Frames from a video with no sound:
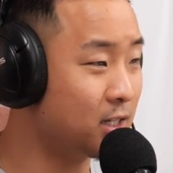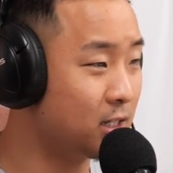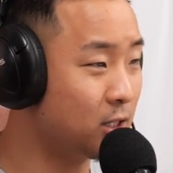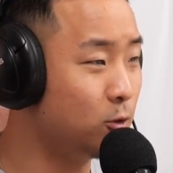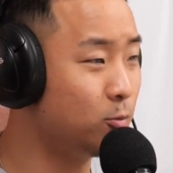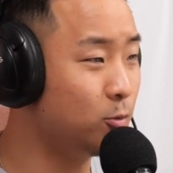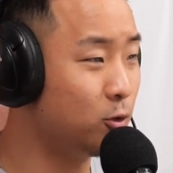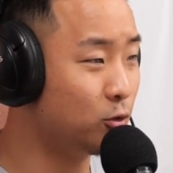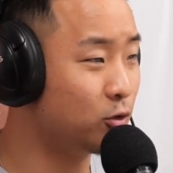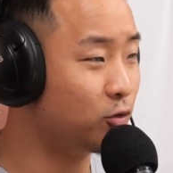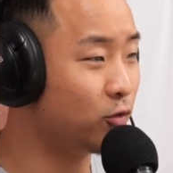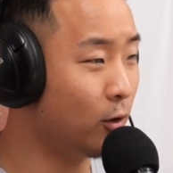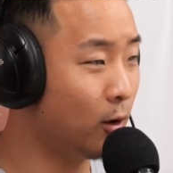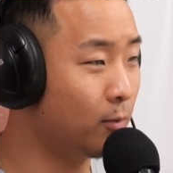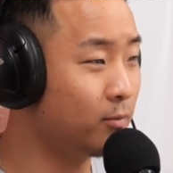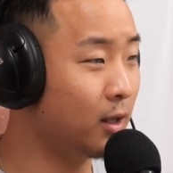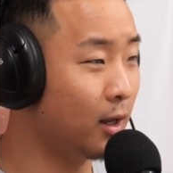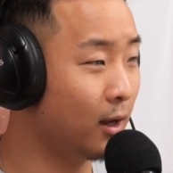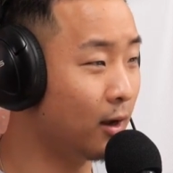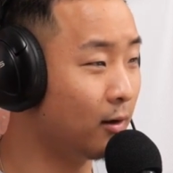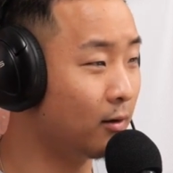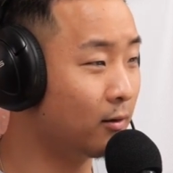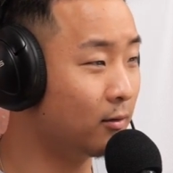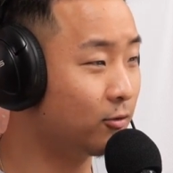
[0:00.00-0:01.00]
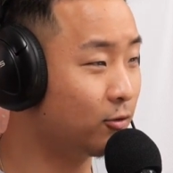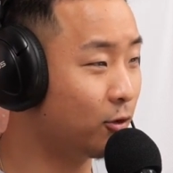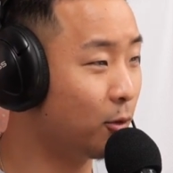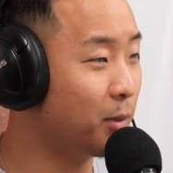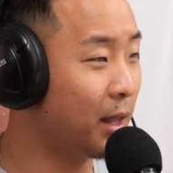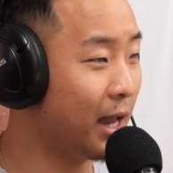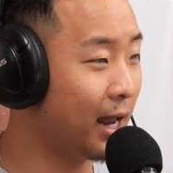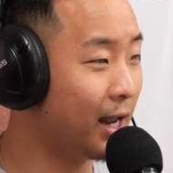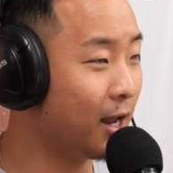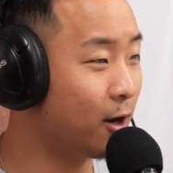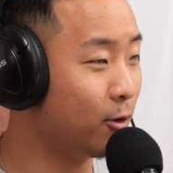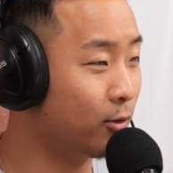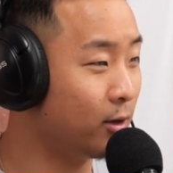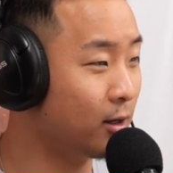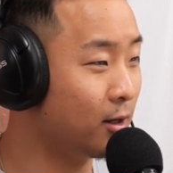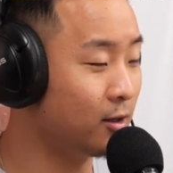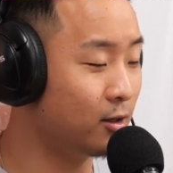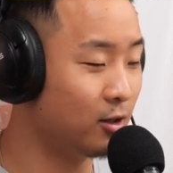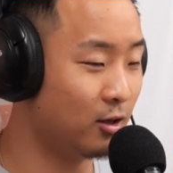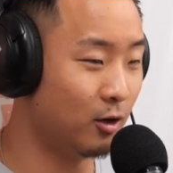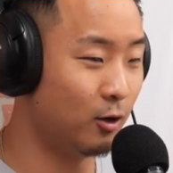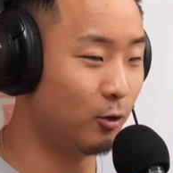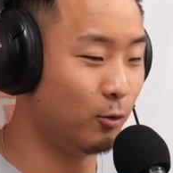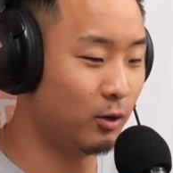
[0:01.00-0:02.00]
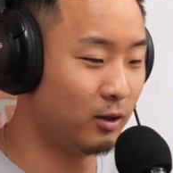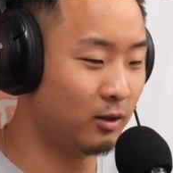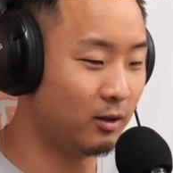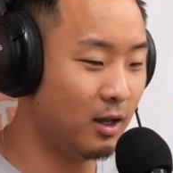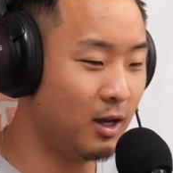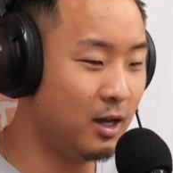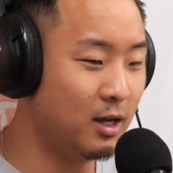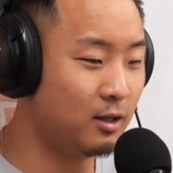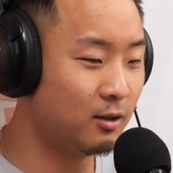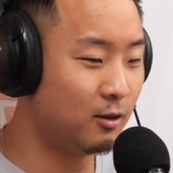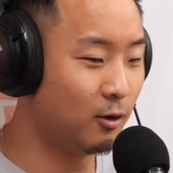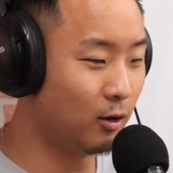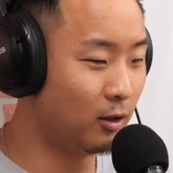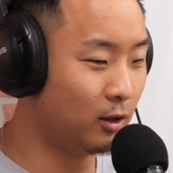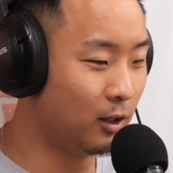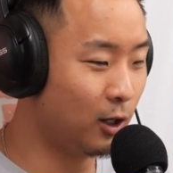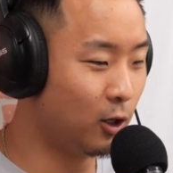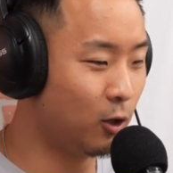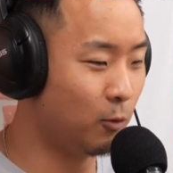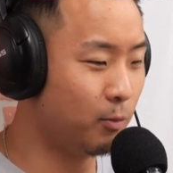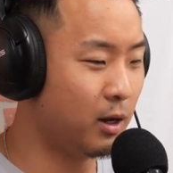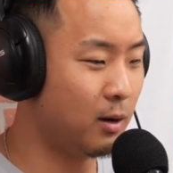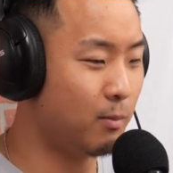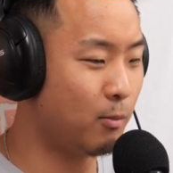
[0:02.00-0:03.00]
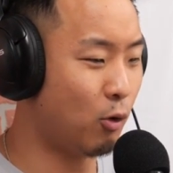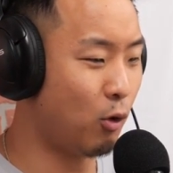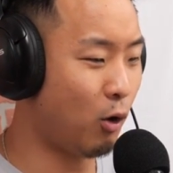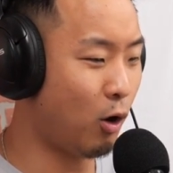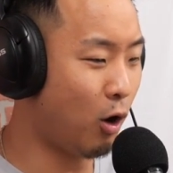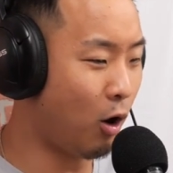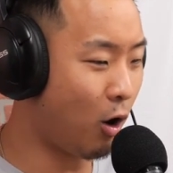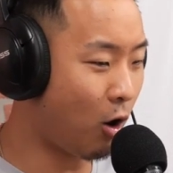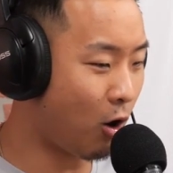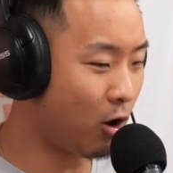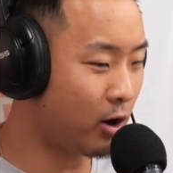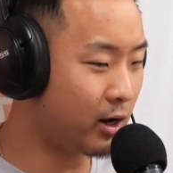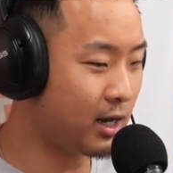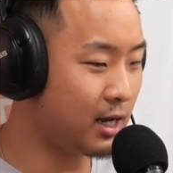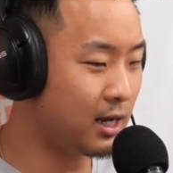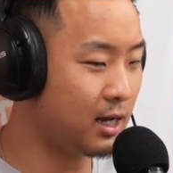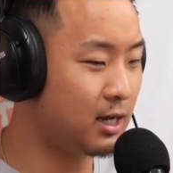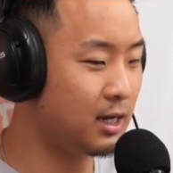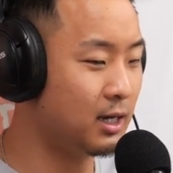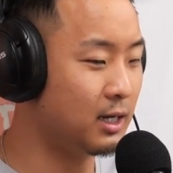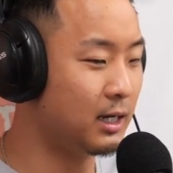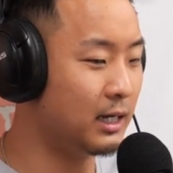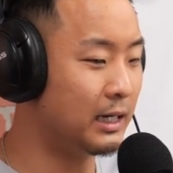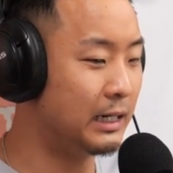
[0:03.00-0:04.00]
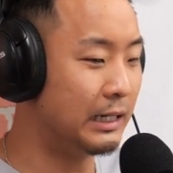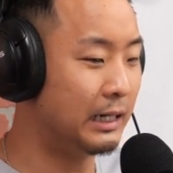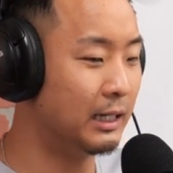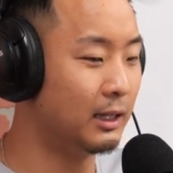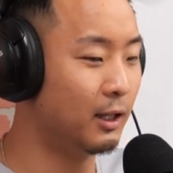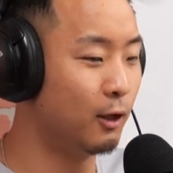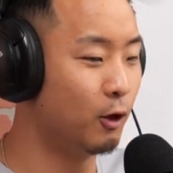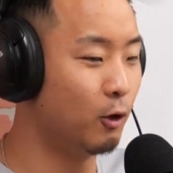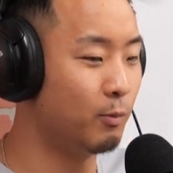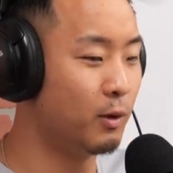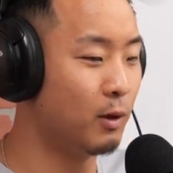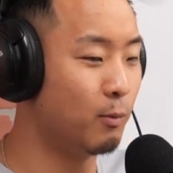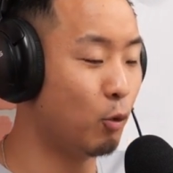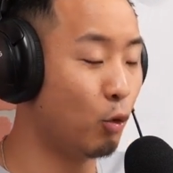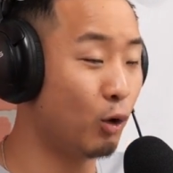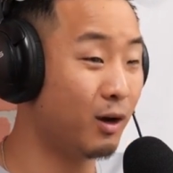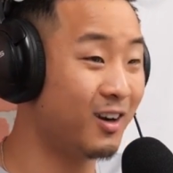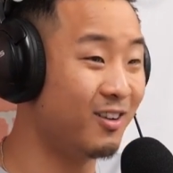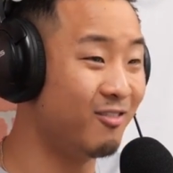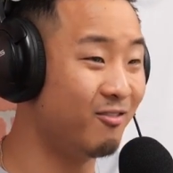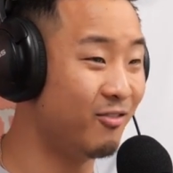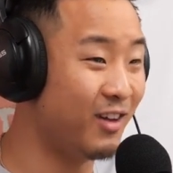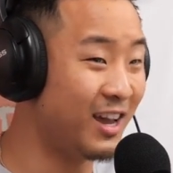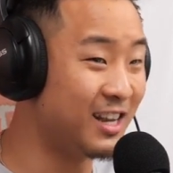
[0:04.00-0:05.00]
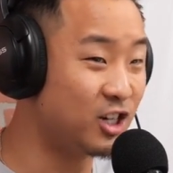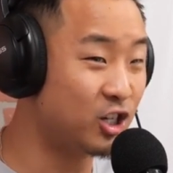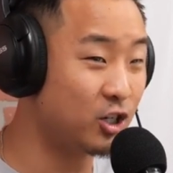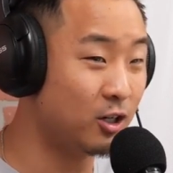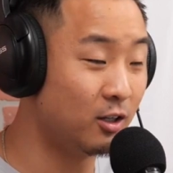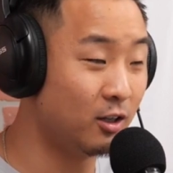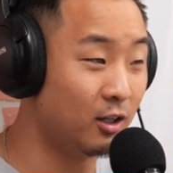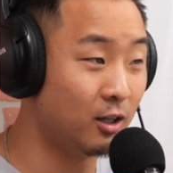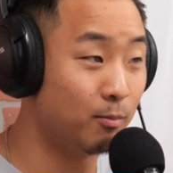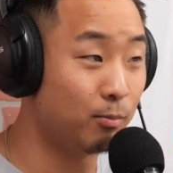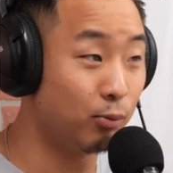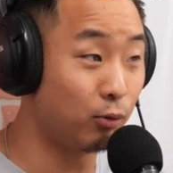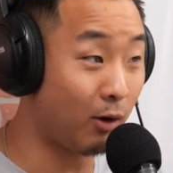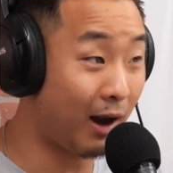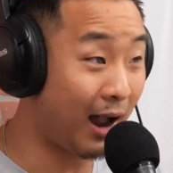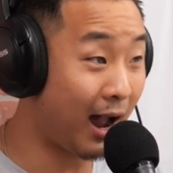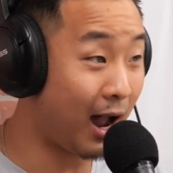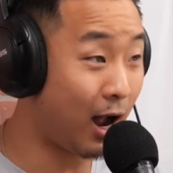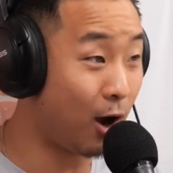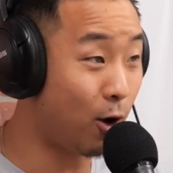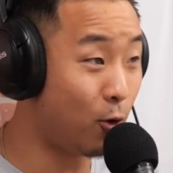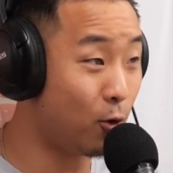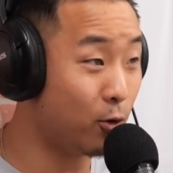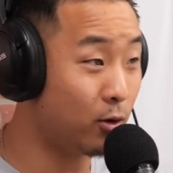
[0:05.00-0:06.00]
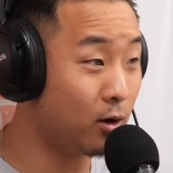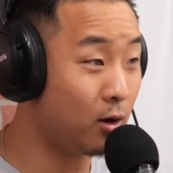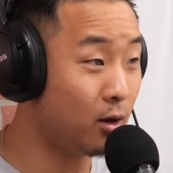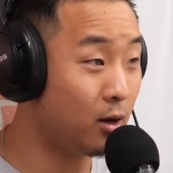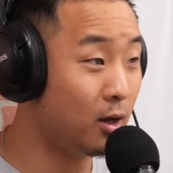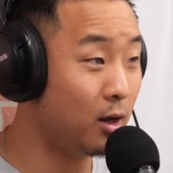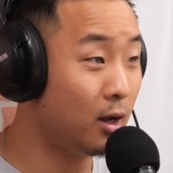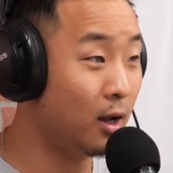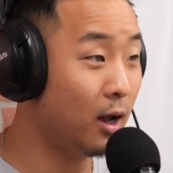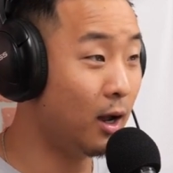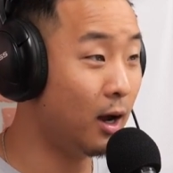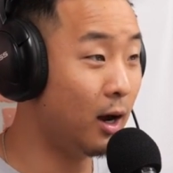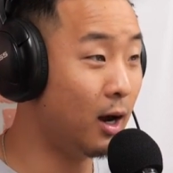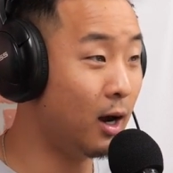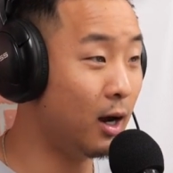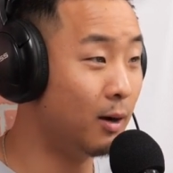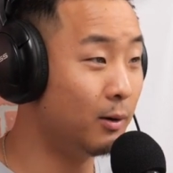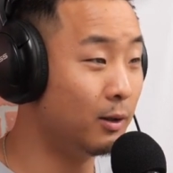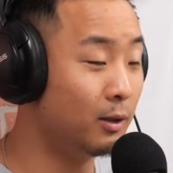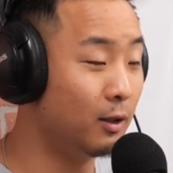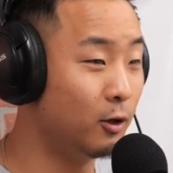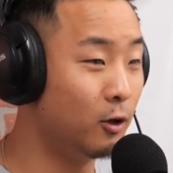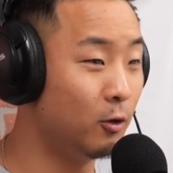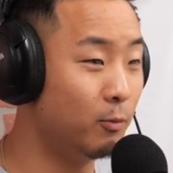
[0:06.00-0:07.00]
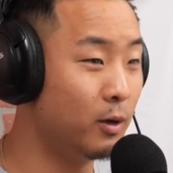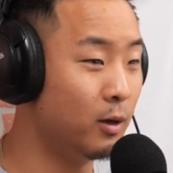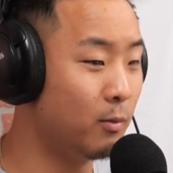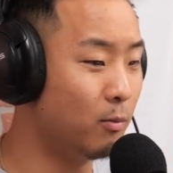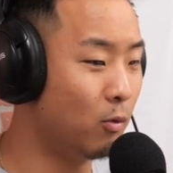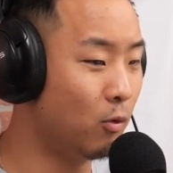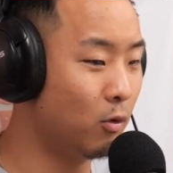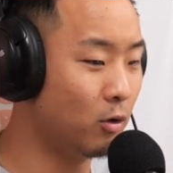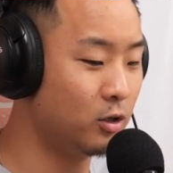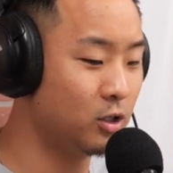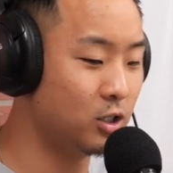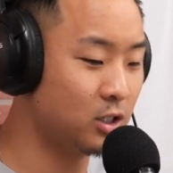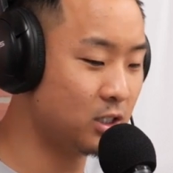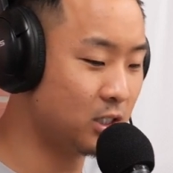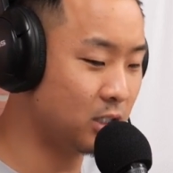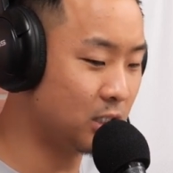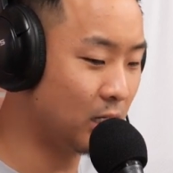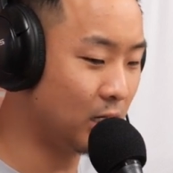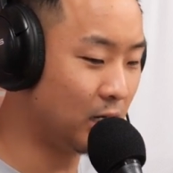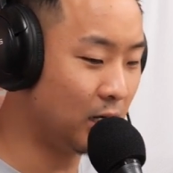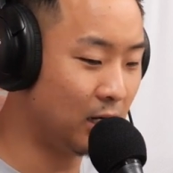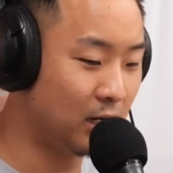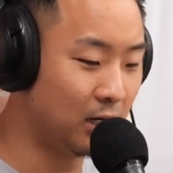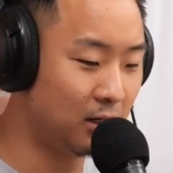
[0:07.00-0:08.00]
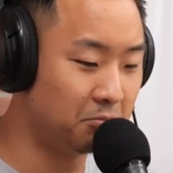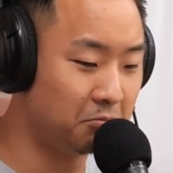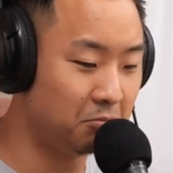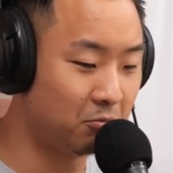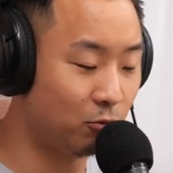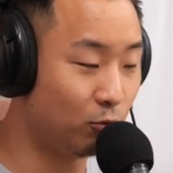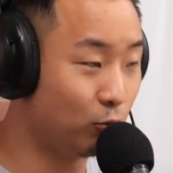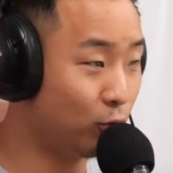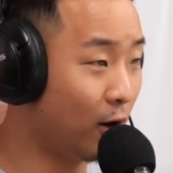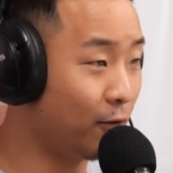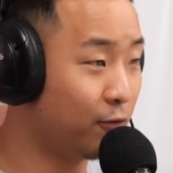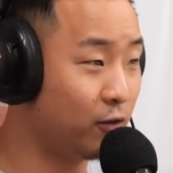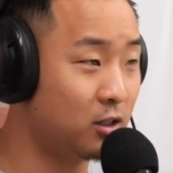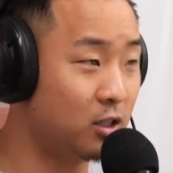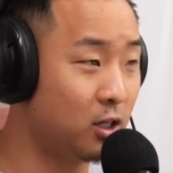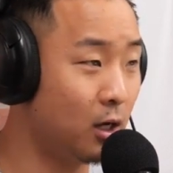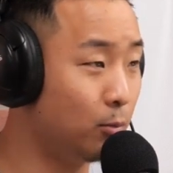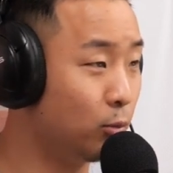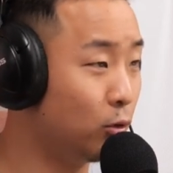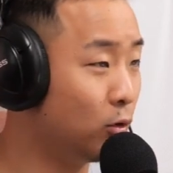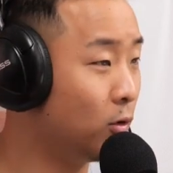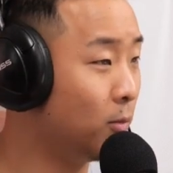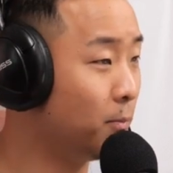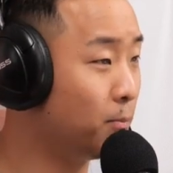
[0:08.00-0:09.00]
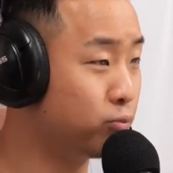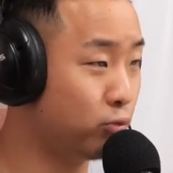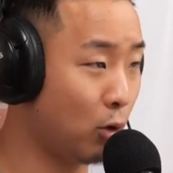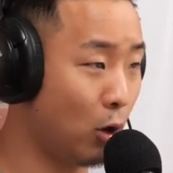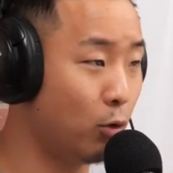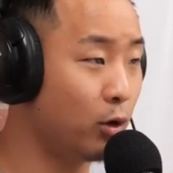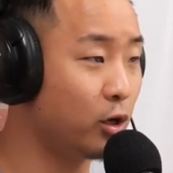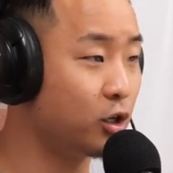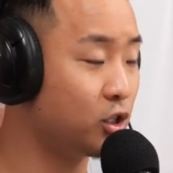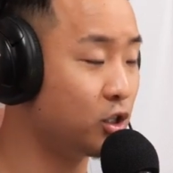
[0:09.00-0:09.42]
Simu's from there, from that area. You know, with they're a little bit more hardy, a little bit more conventionally proud. Um, a little bit more just uh, bro-ish. rough and tumble, broish,